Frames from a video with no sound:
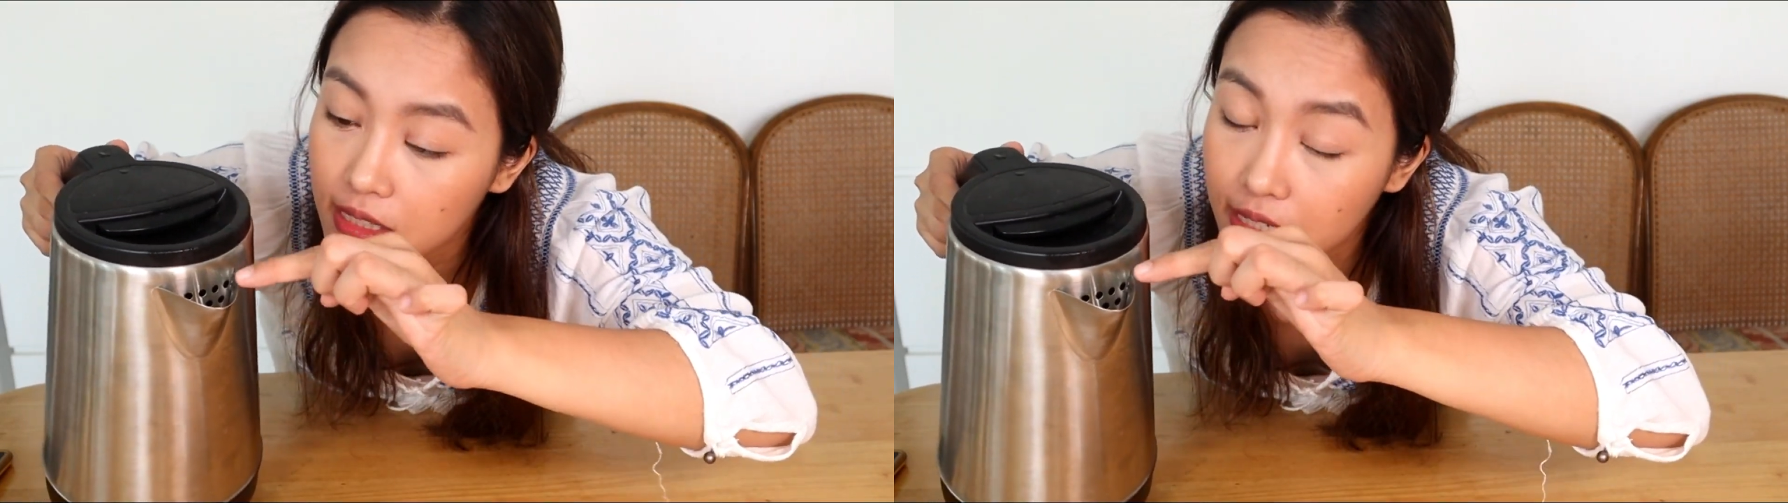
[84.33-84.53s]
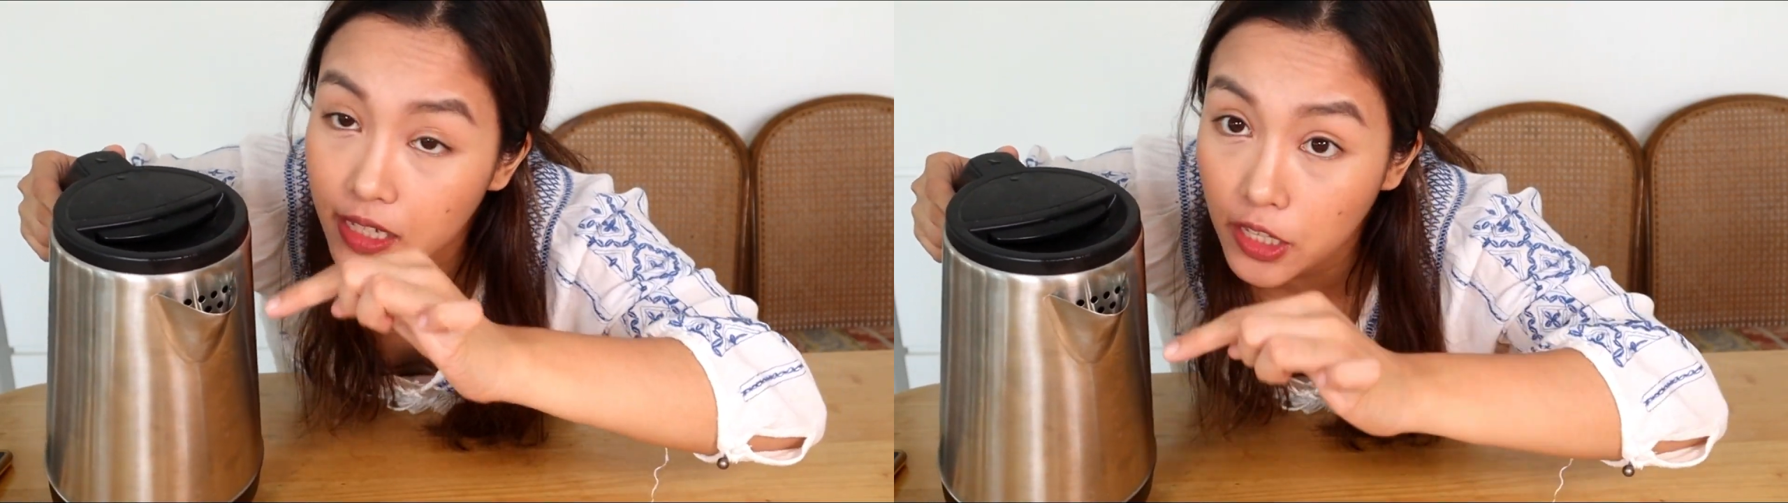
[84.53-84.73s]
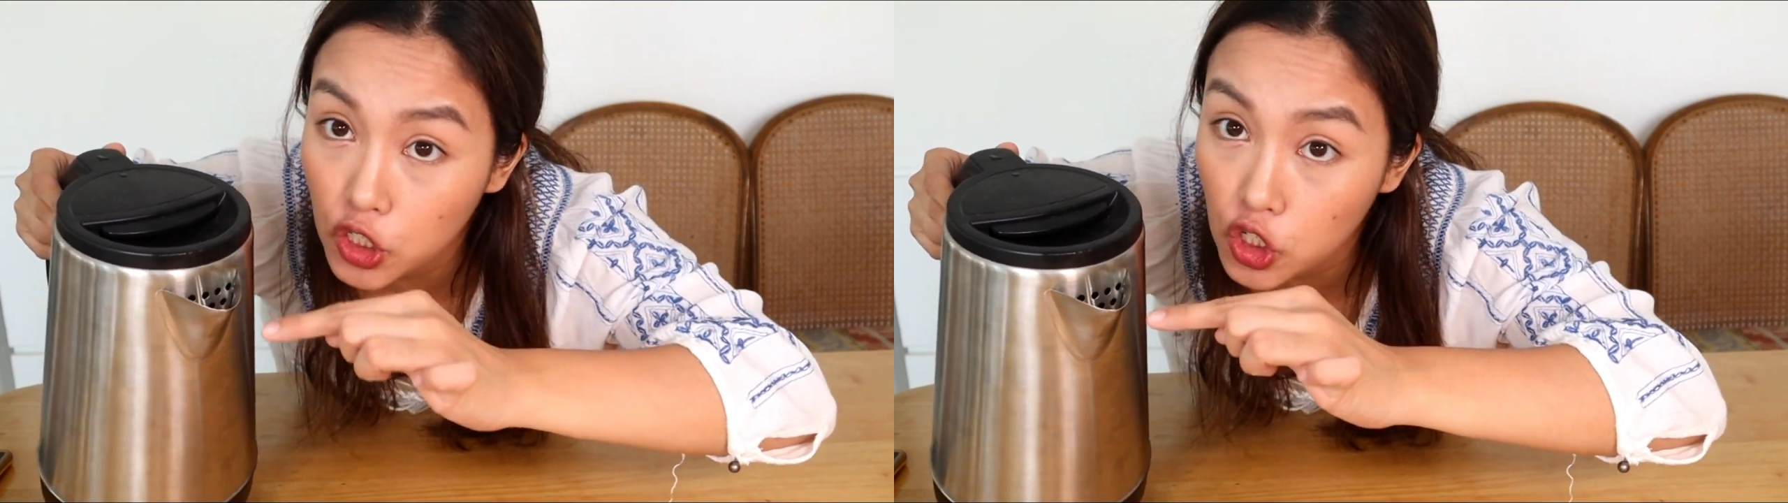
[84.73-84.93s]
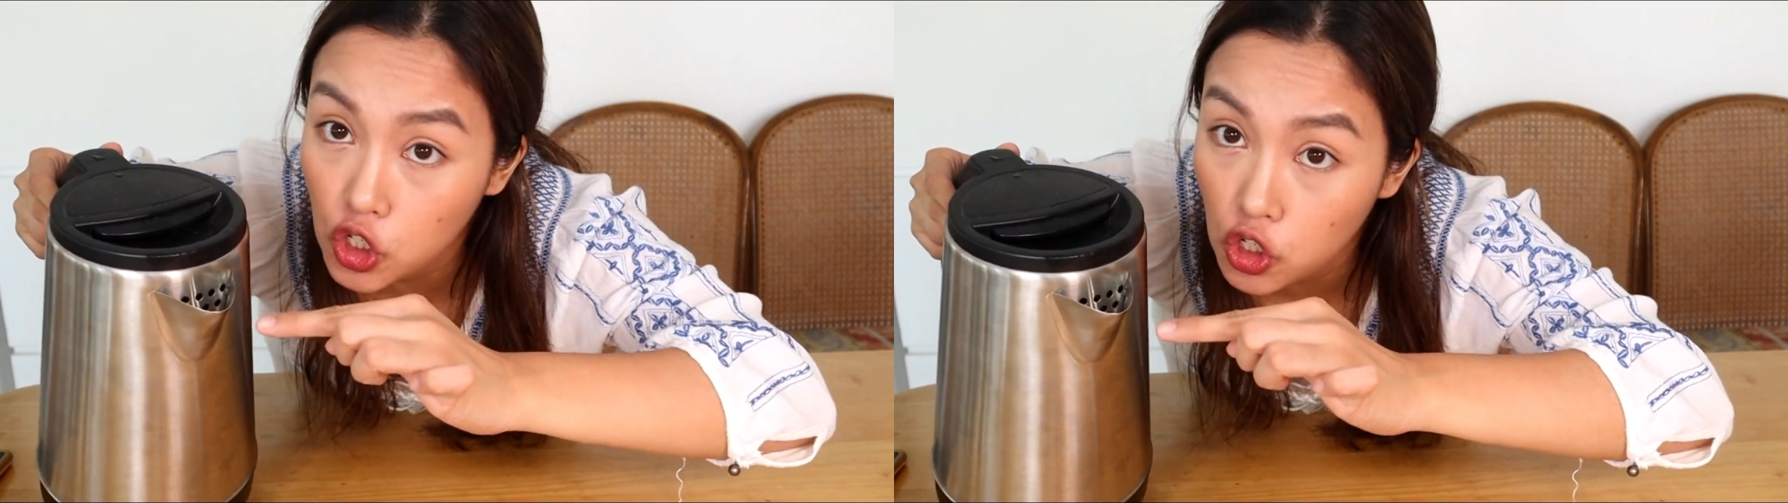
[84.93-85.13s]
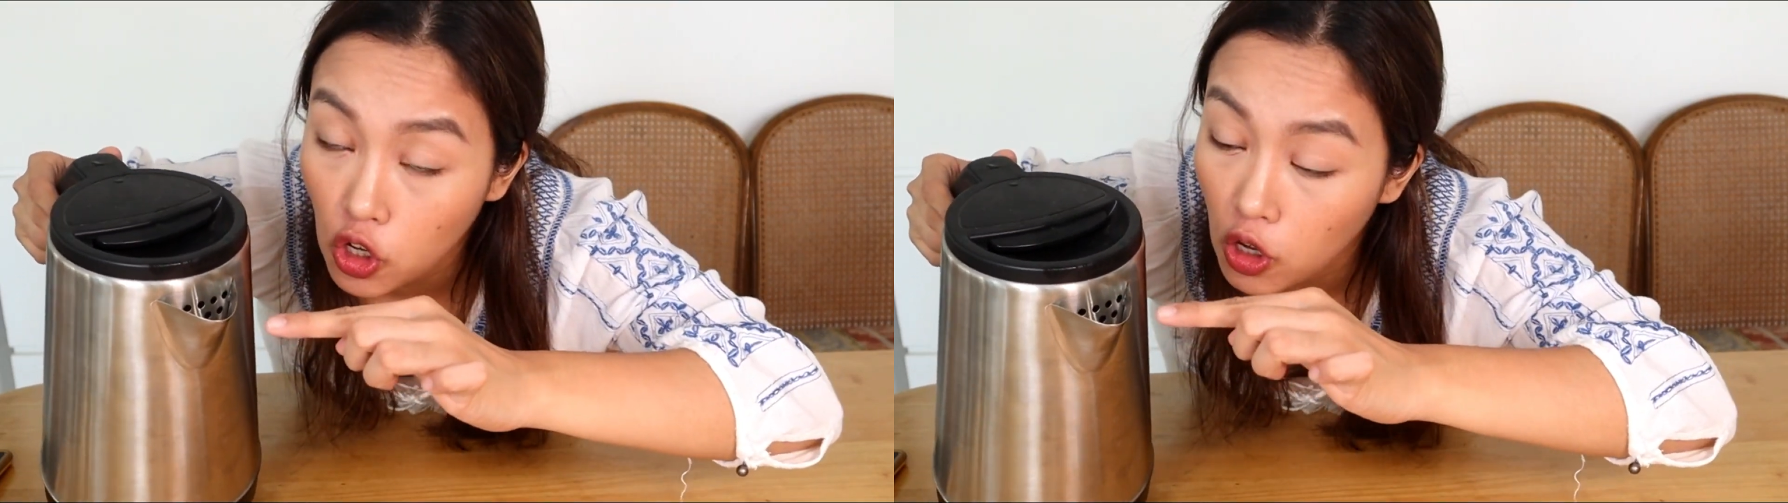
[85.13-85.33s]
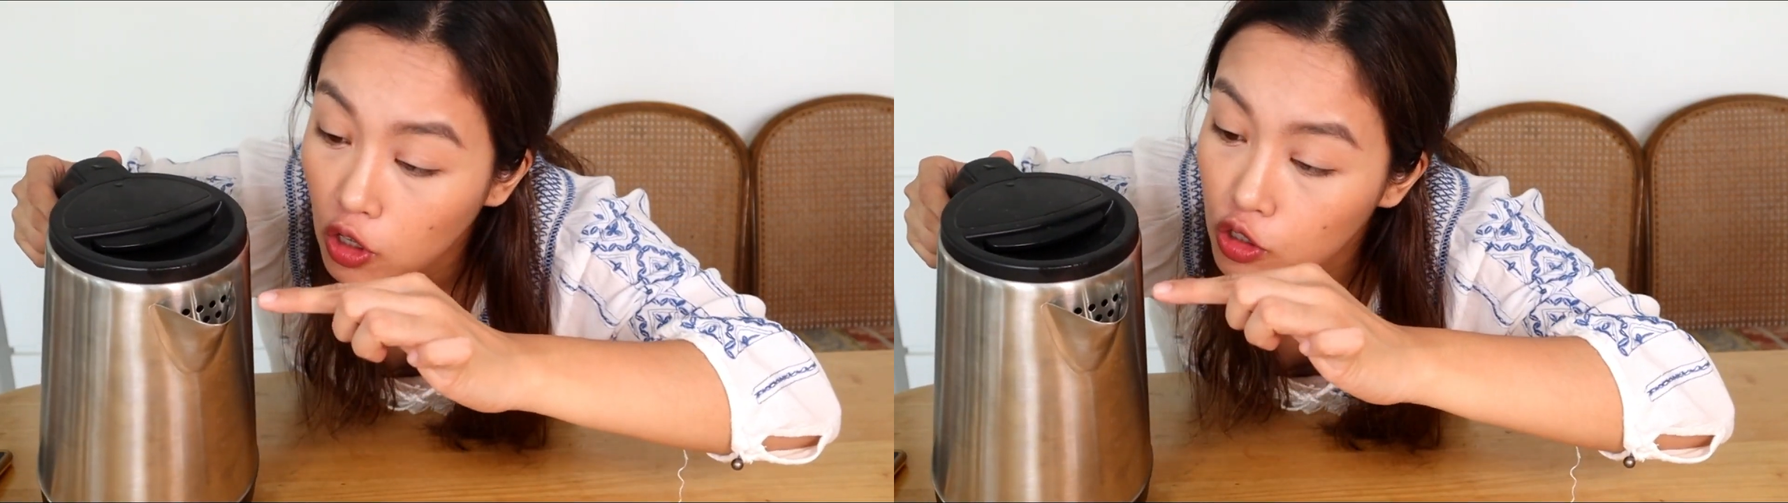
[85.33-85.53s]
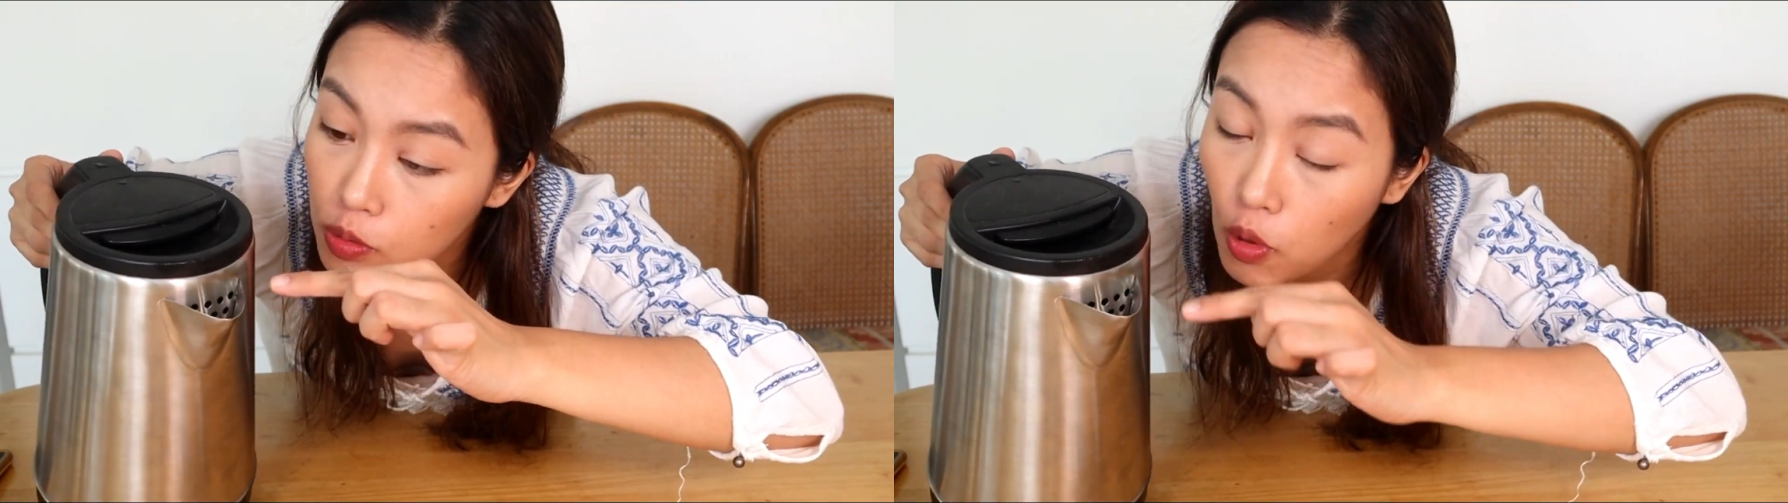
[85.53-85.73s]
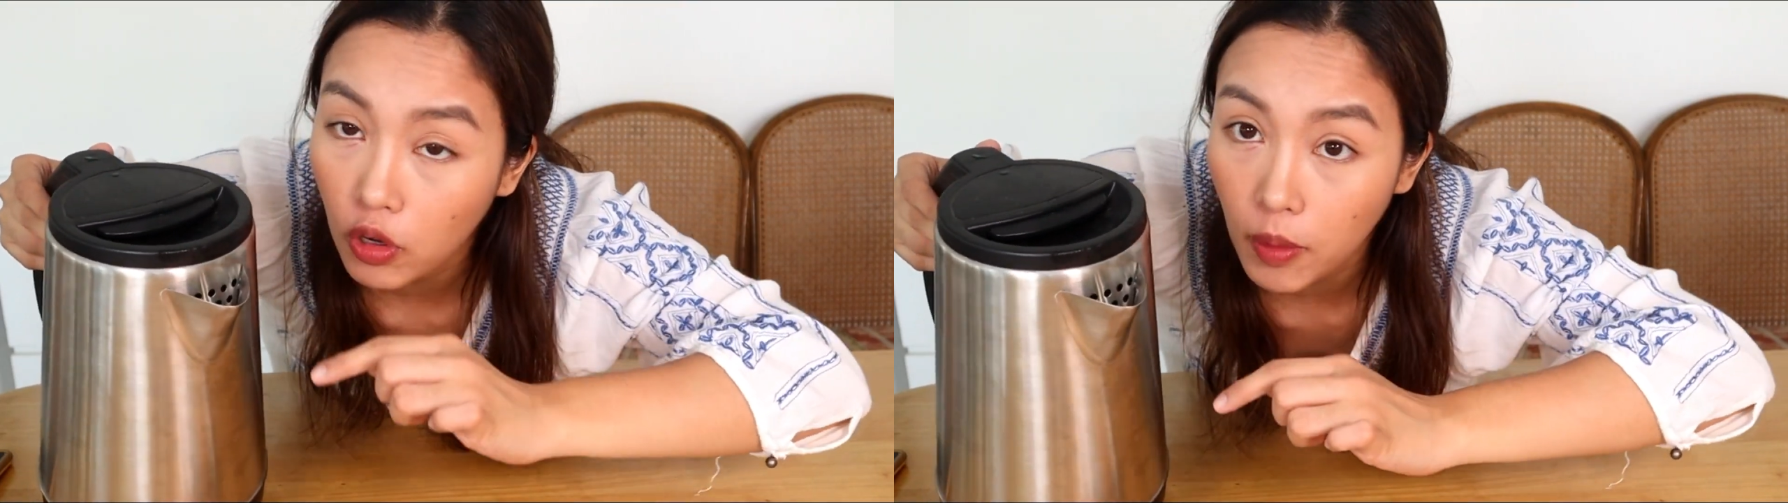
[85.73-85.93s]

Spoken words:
See, there's smoke